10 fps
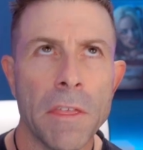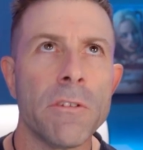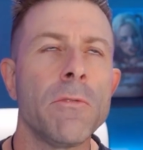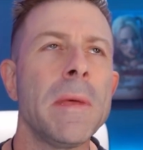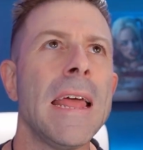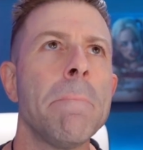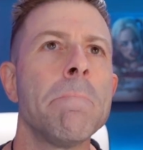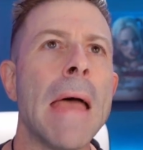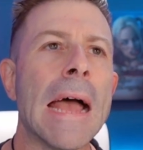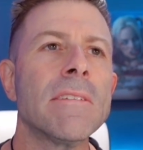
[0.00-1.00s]
There has been a
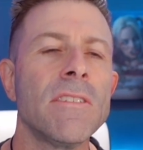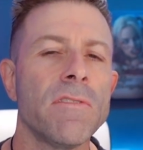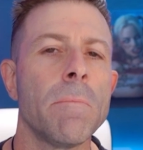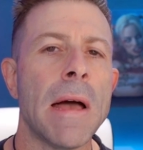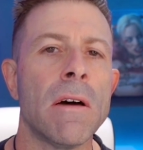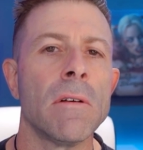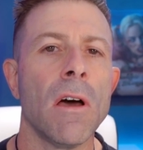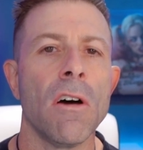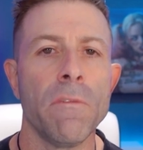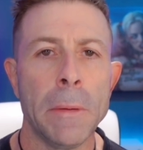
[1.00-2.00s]
massive amount
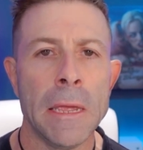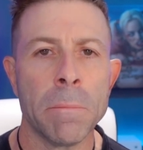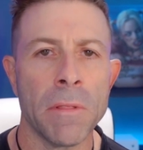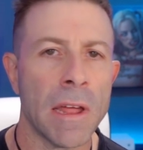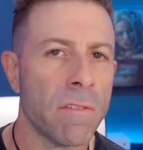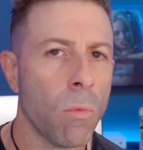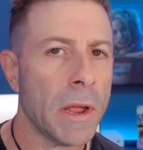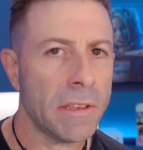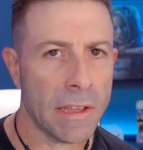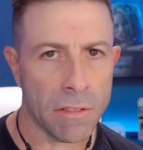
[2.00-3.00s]
of people that have
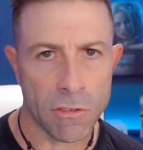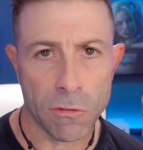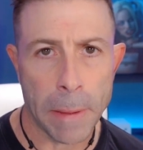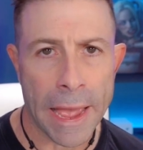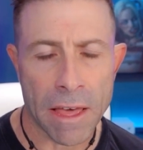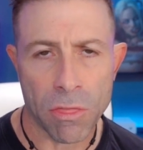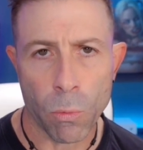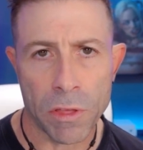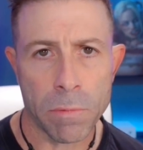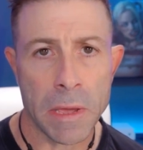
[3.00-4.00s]
went down this path
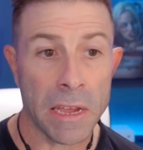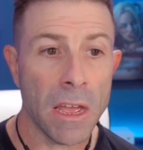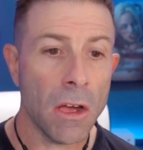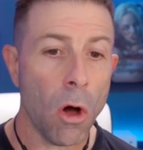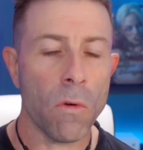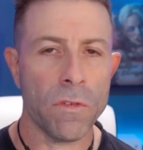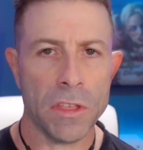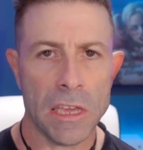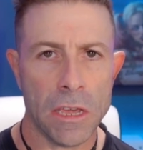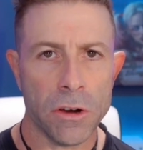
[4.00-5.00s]
with me over
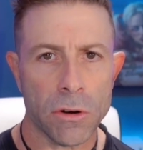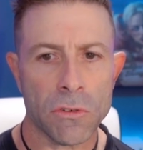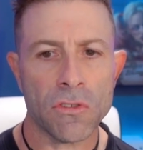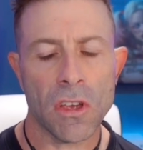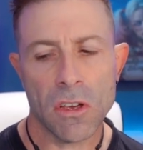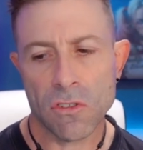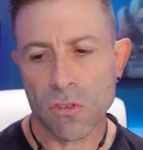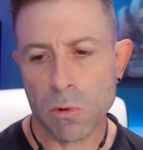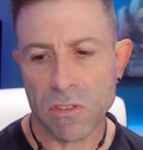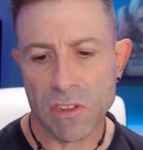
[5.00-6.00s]
the years. So
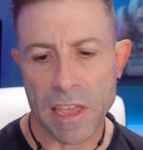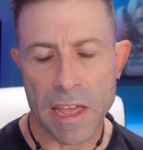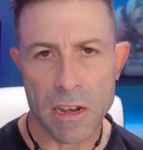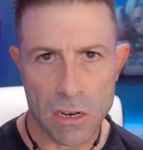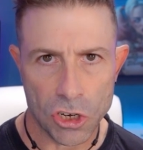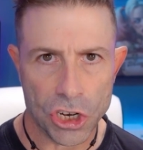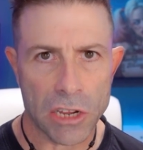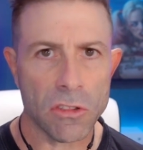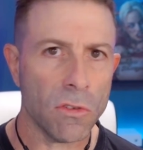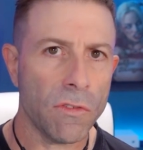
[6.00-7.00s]
once again,
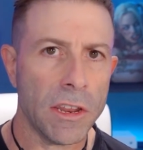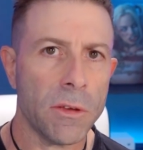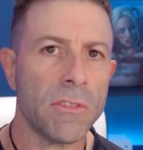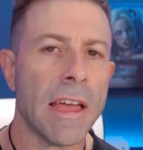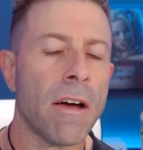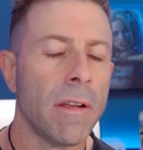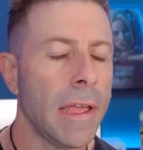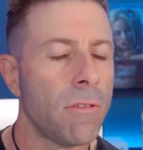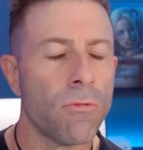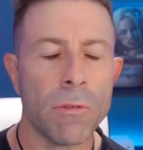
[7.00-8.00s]
check those videos out
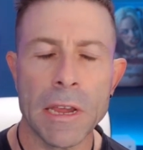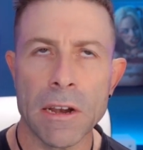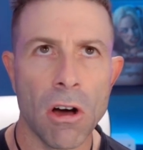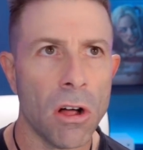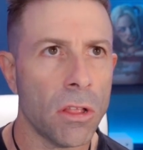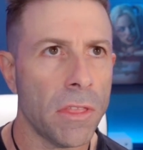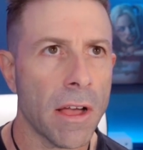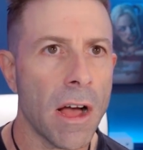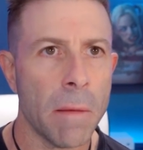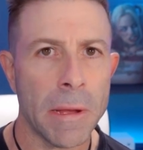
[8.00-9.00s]
and read all of the
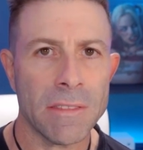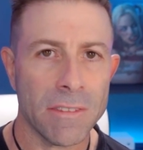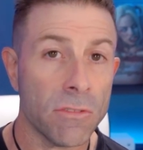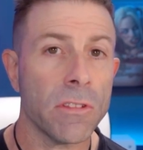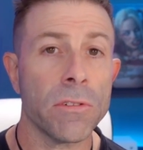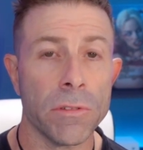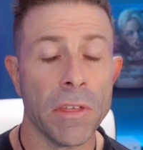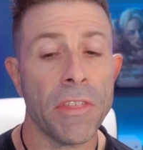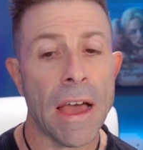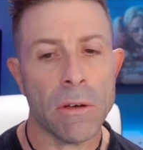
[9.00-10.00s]
comments. There's literally
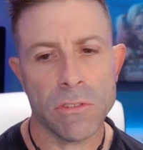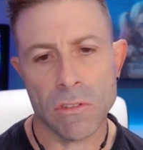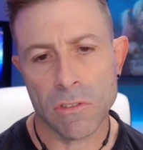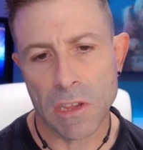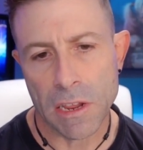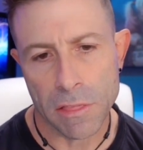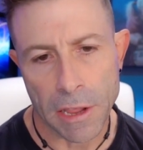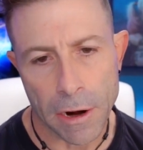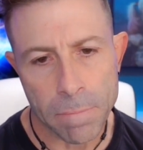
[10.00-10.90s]
thousands in there.